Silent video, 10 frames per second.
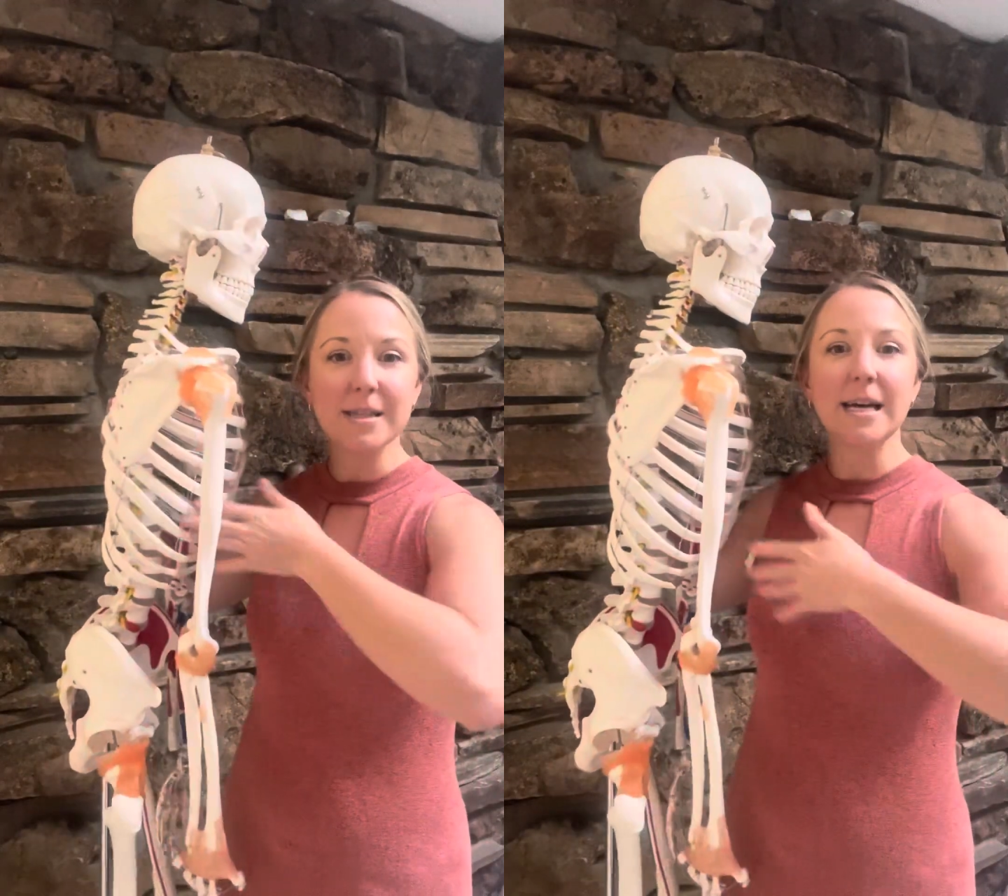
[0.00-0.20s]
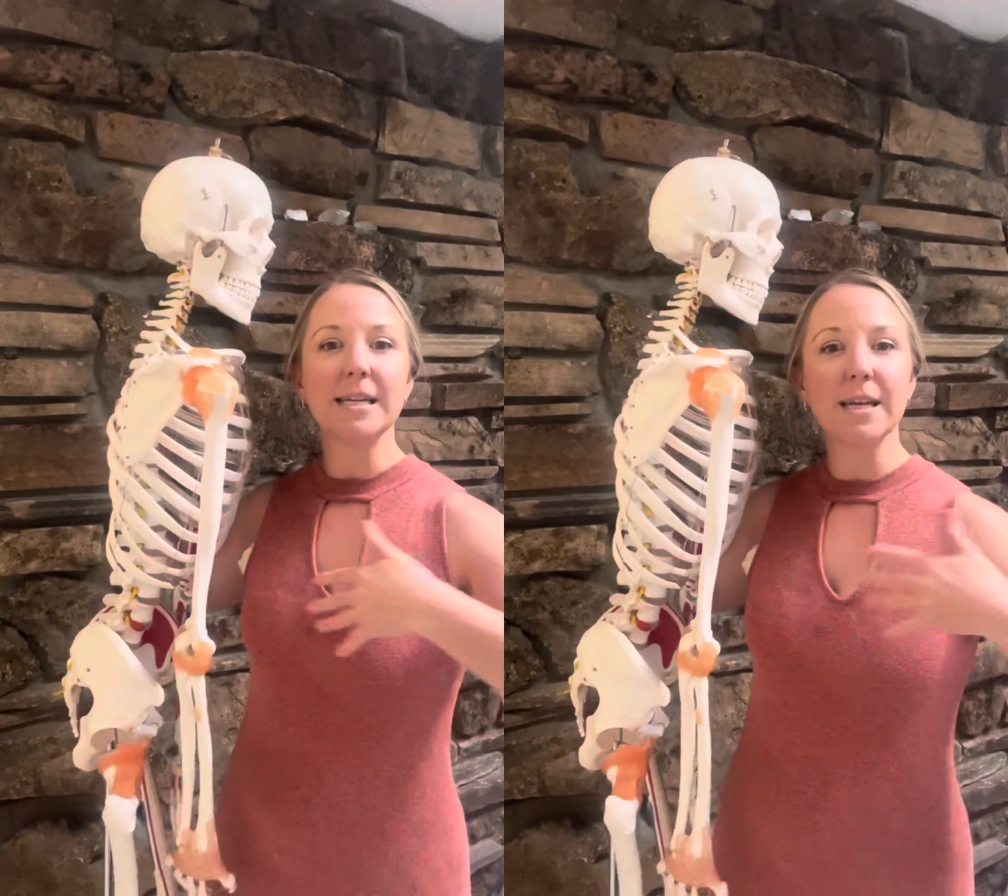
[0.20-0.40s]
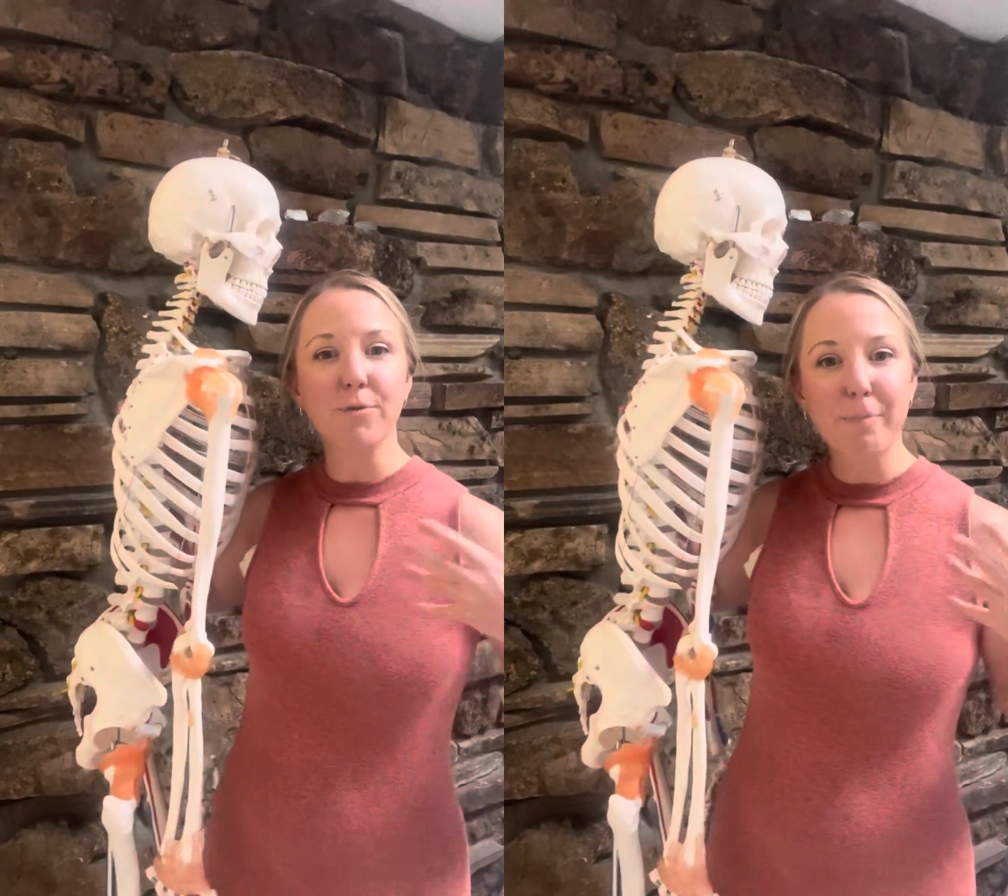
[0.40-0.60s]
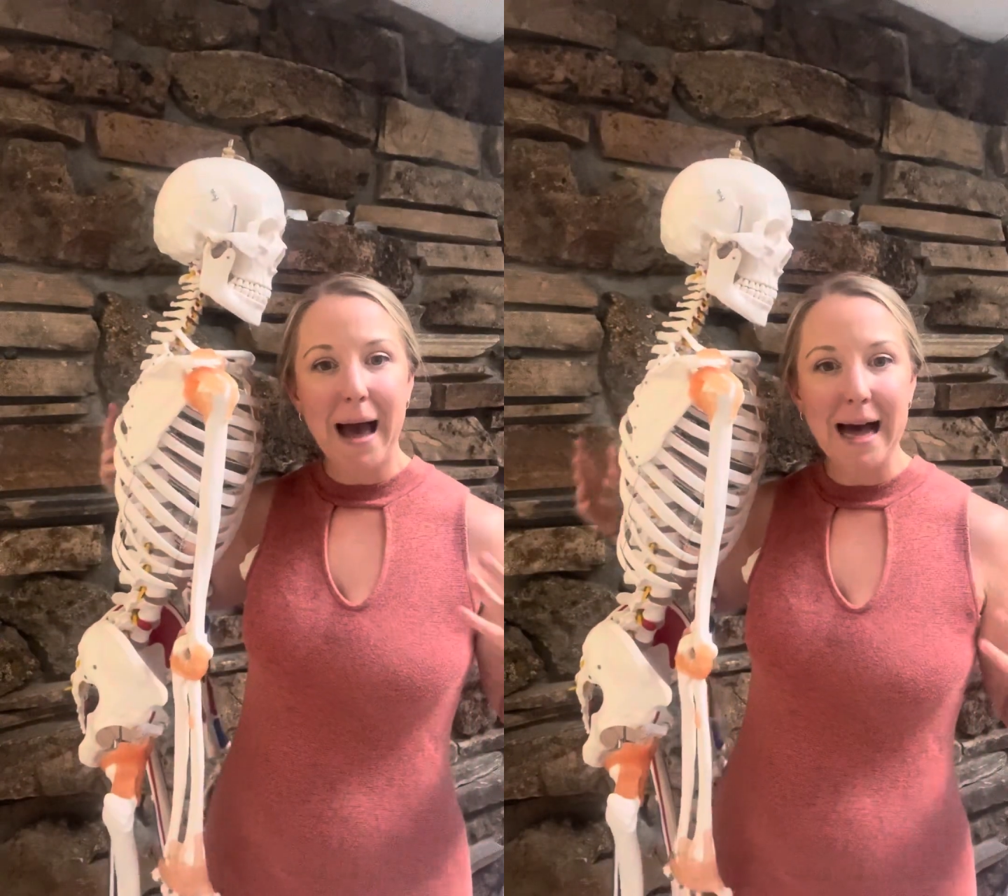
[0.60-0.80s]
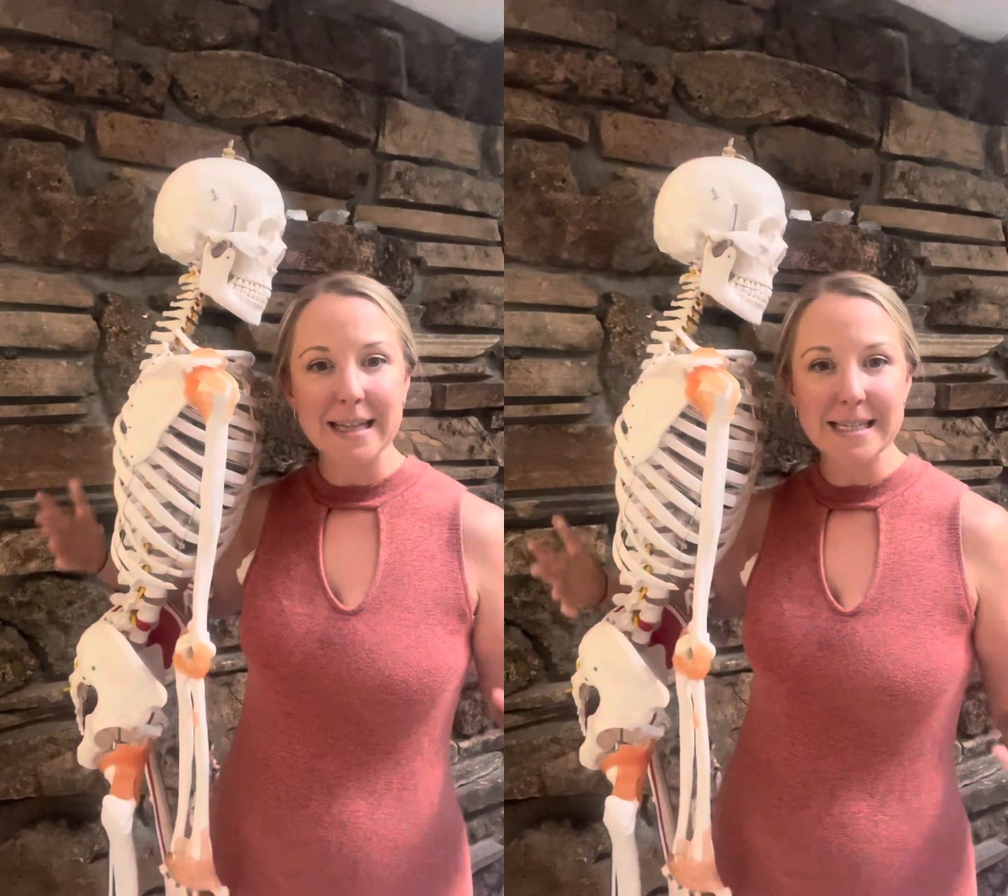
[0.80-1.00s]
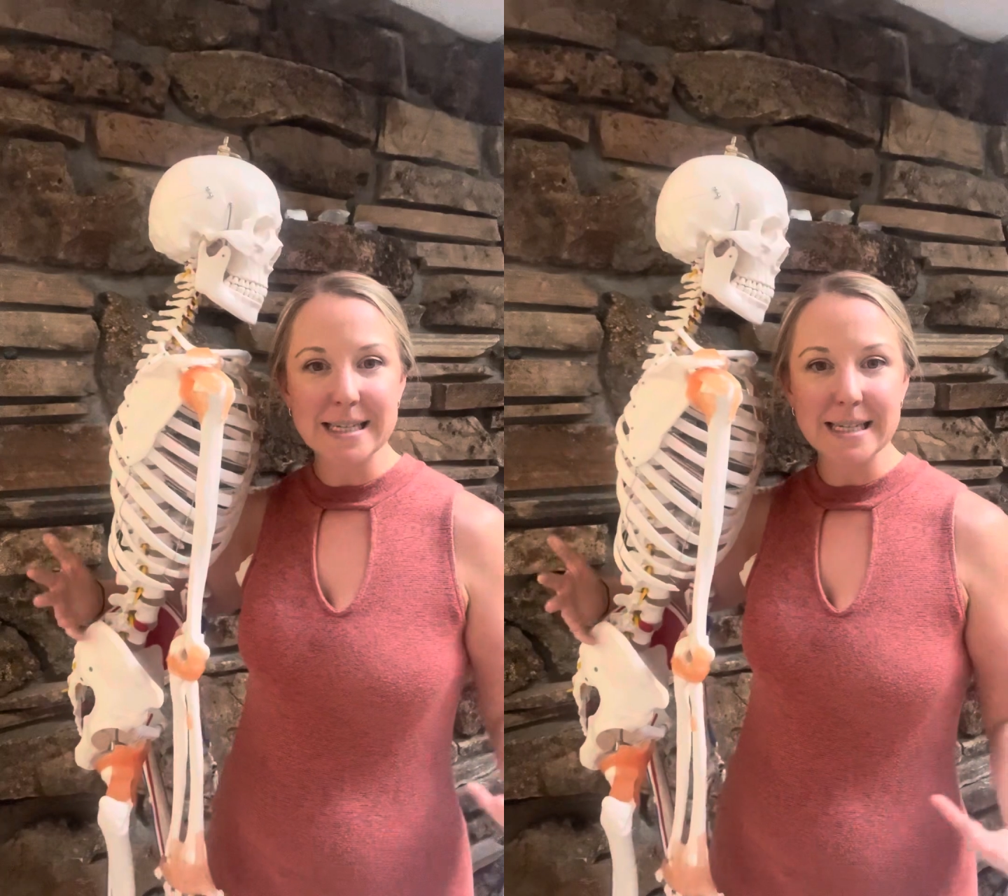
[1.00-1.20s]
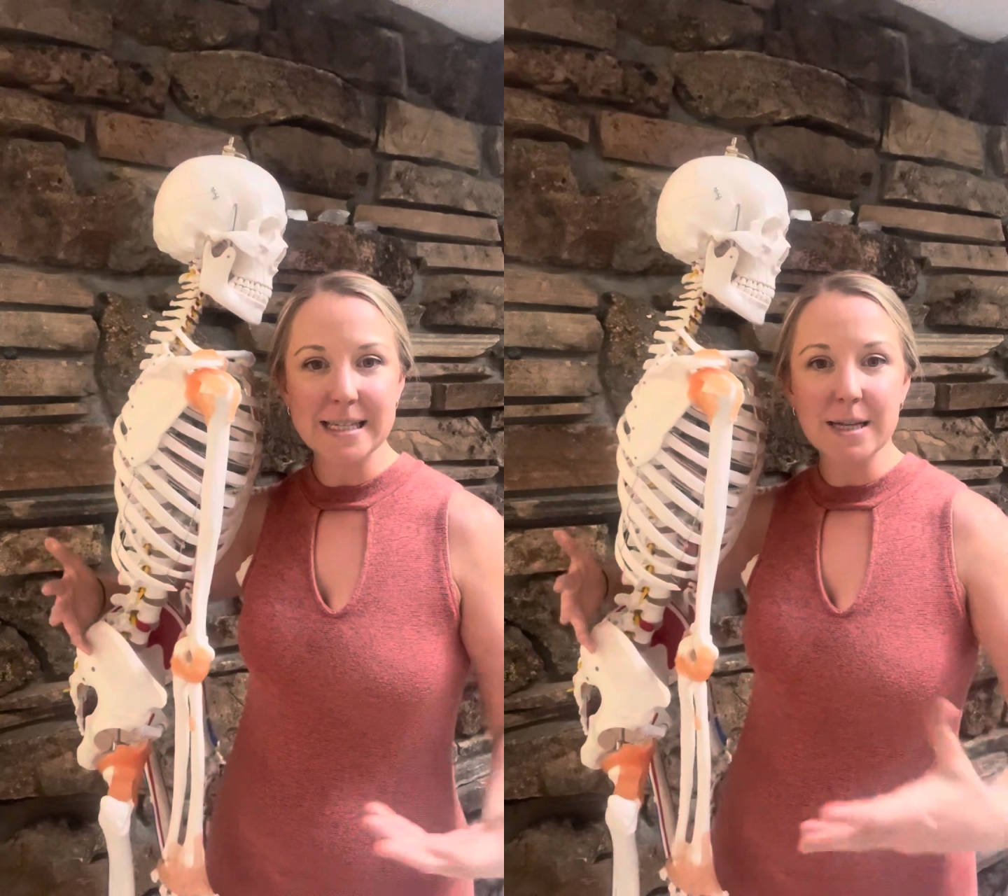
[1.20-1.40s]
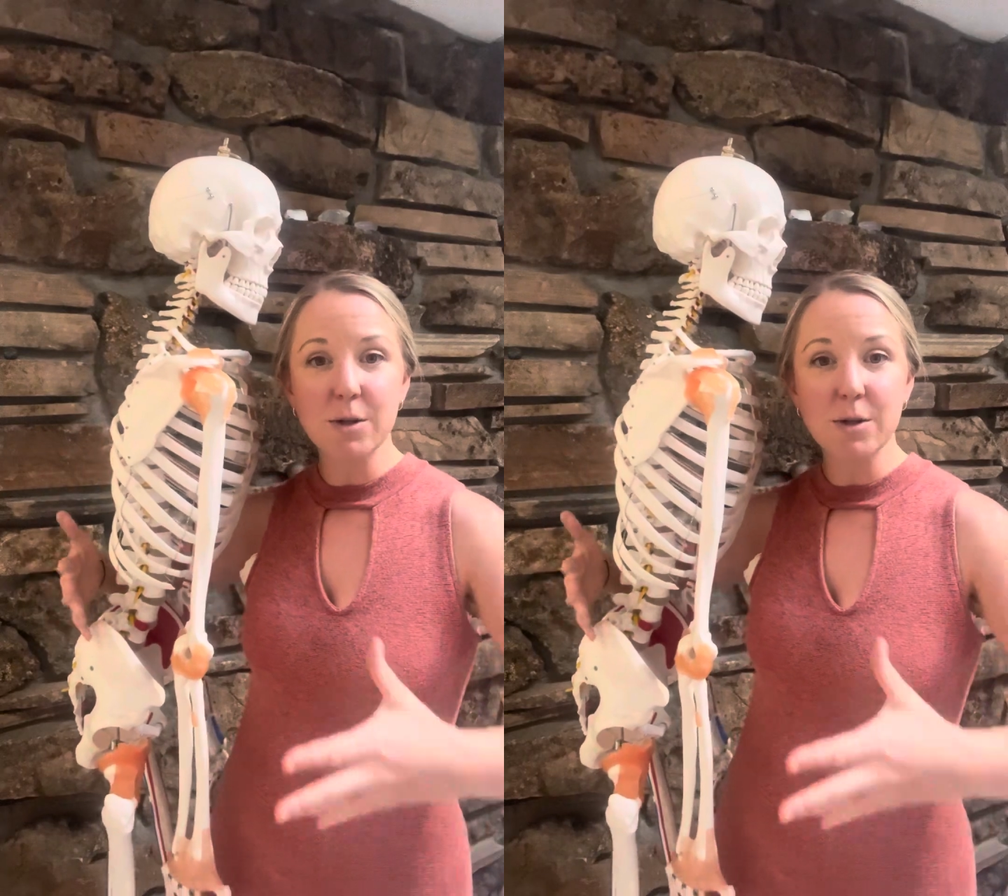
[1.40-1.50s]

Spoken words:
idea of palintonicity,